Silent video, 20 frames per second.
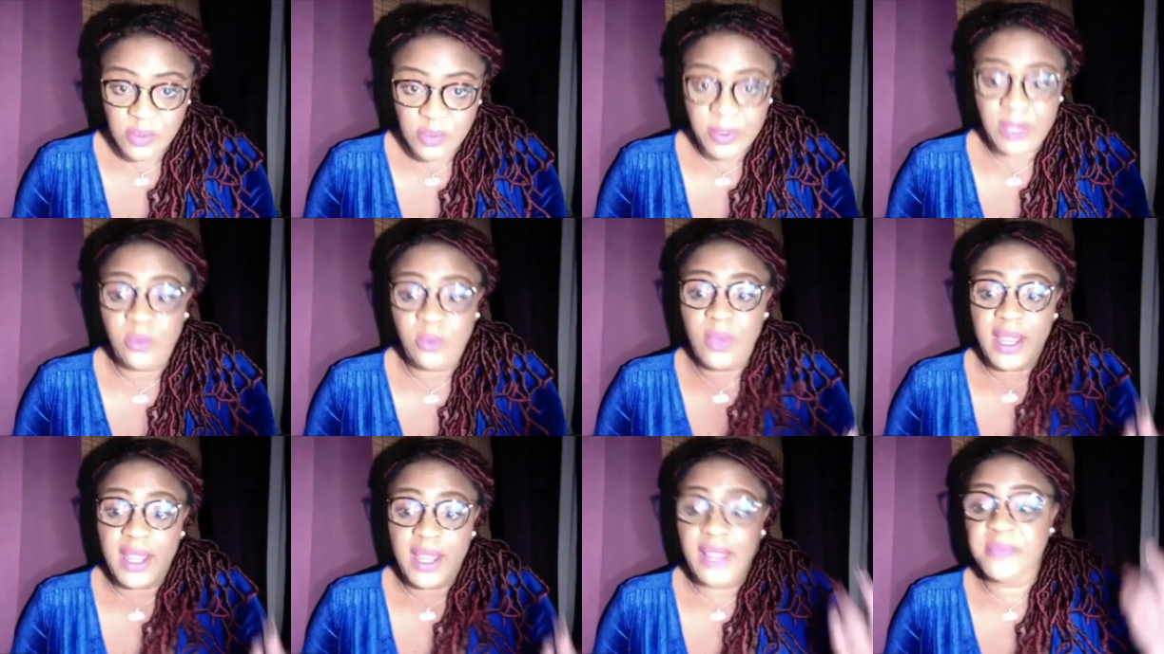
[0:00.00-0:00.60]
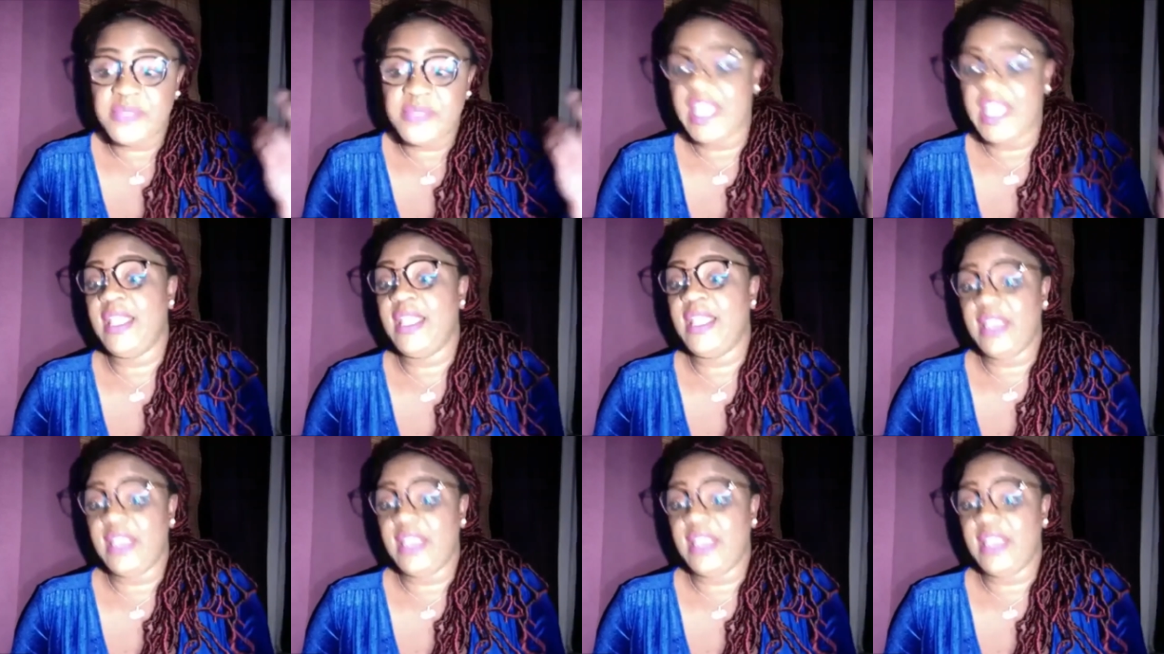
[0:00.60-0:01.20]
But what I'm
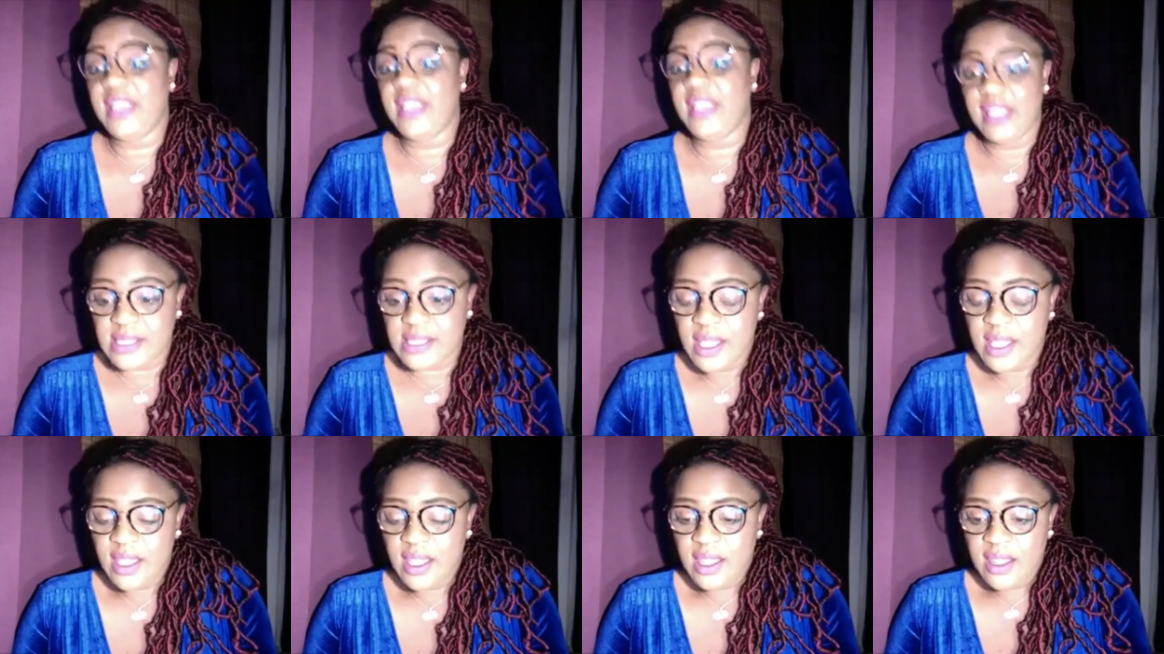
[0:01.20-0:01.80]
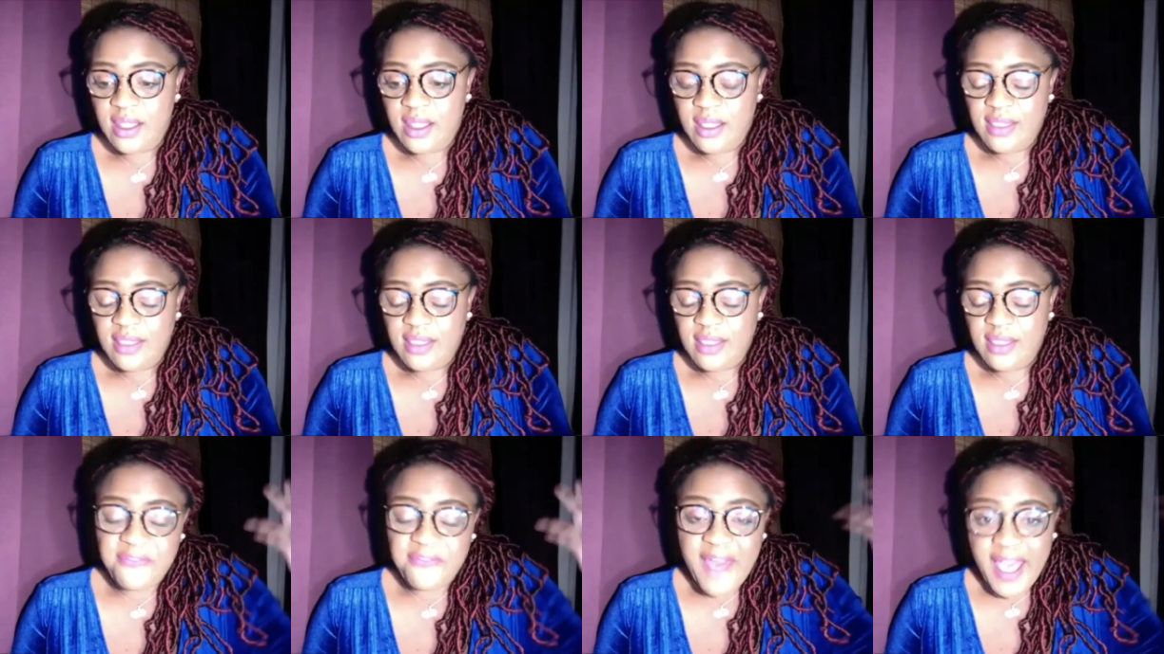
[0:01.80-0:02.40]
saying is,
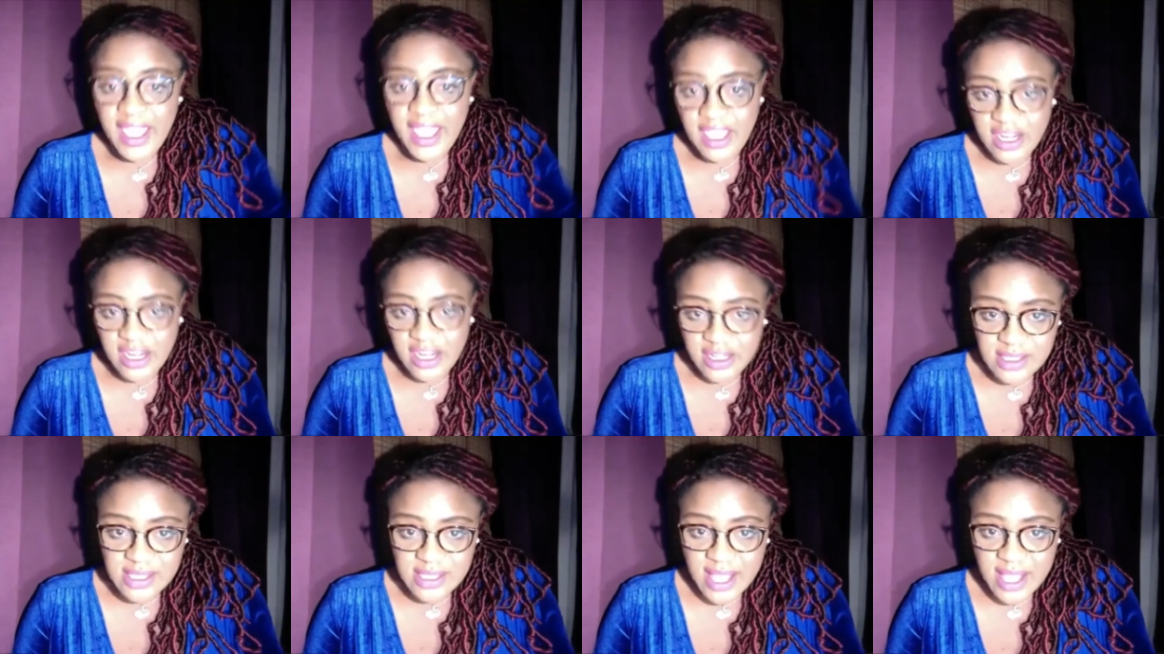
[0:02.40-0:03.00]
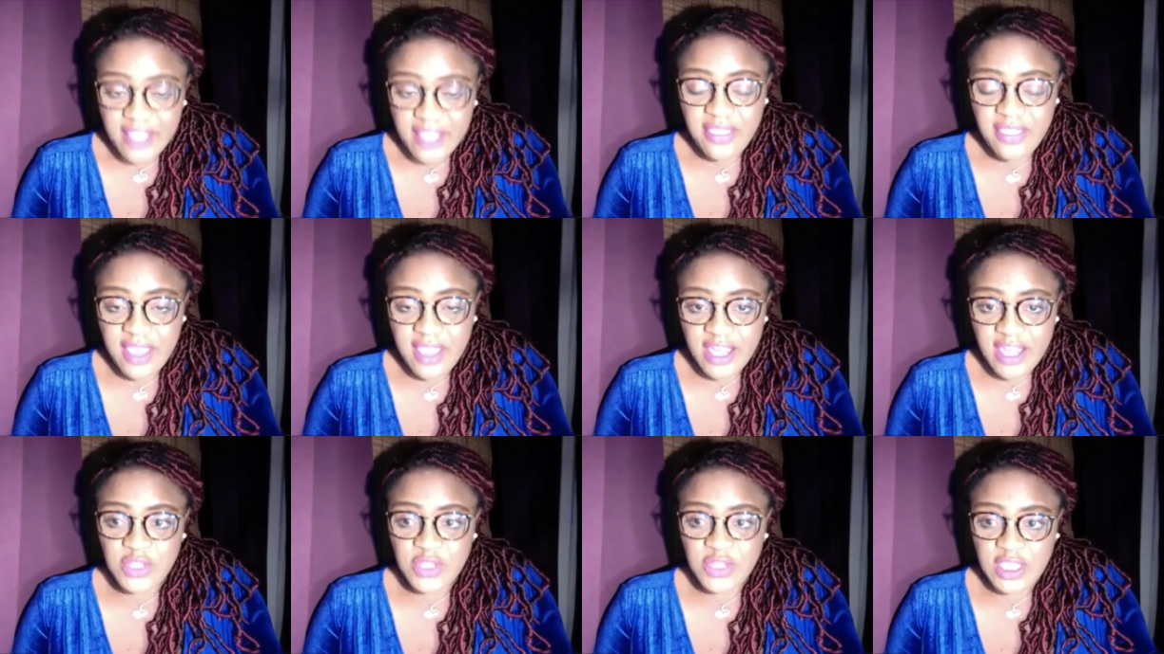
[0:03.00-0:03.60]
the fires are
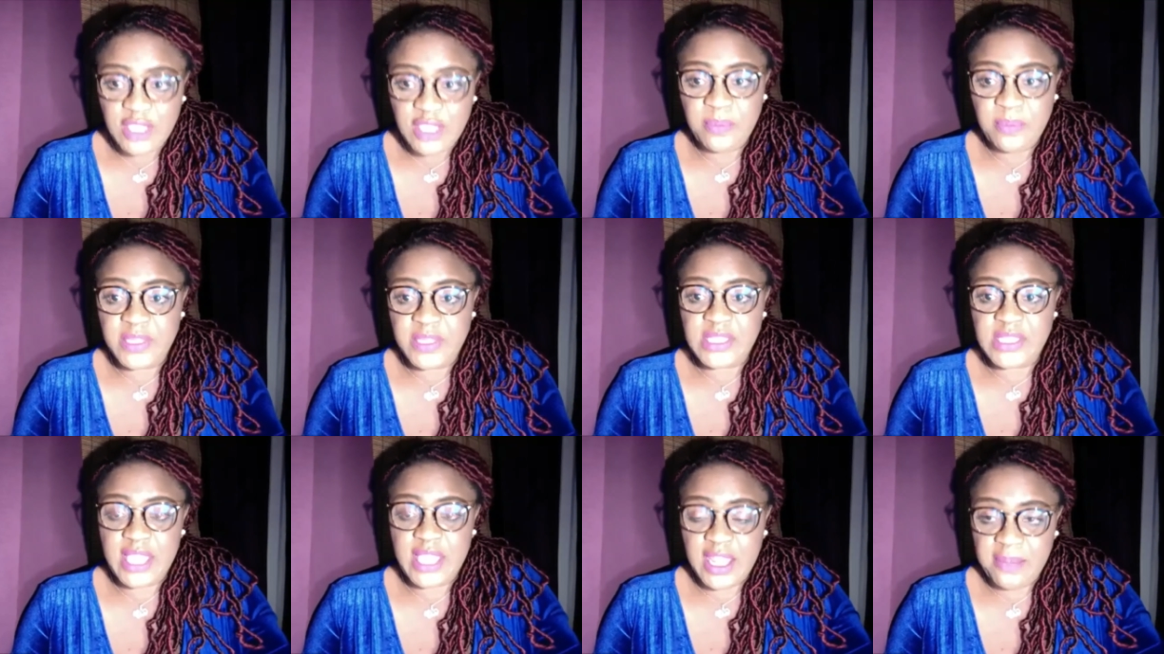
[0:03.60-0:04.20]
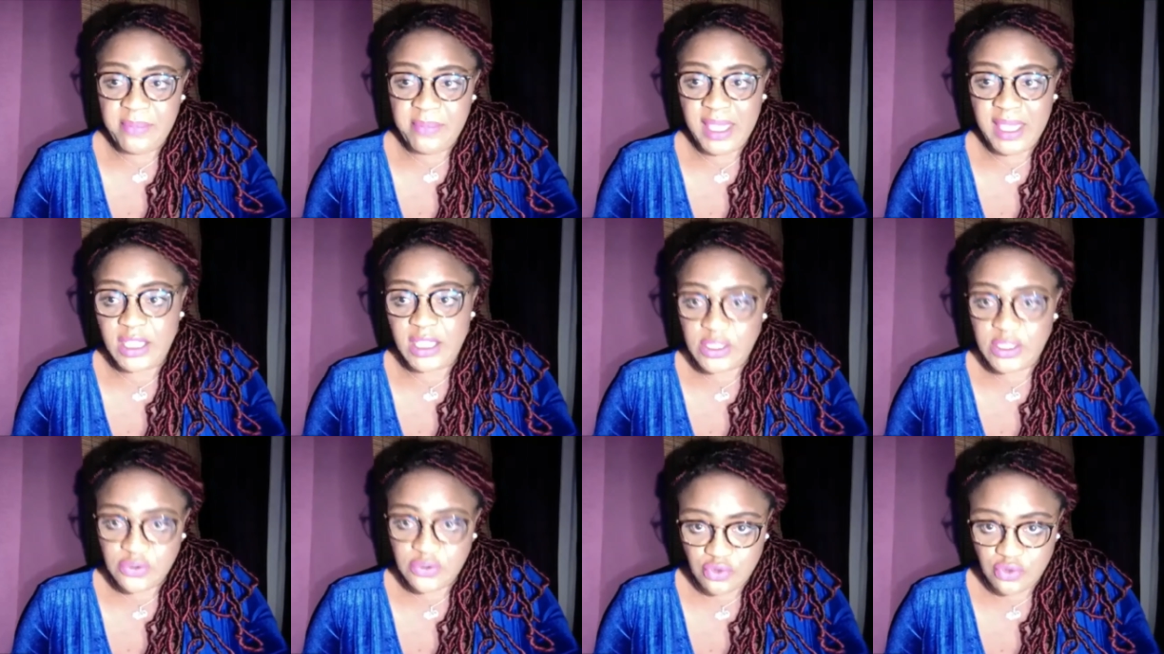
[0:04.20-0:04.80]
there to keep us and
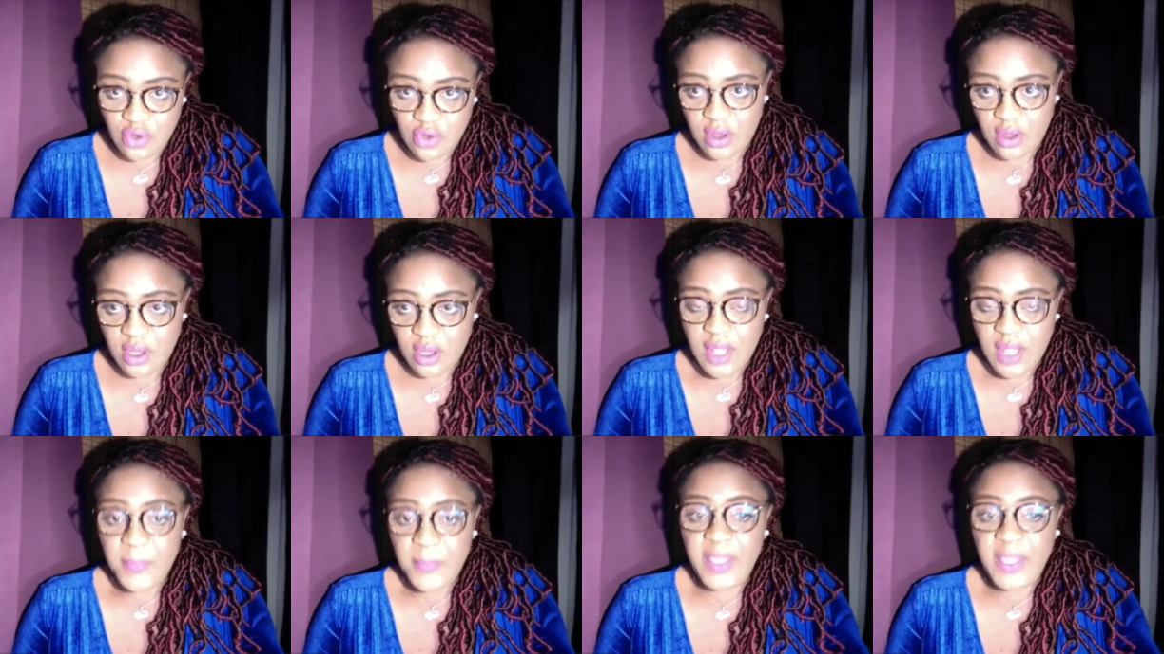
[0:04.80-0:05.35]
make us strong.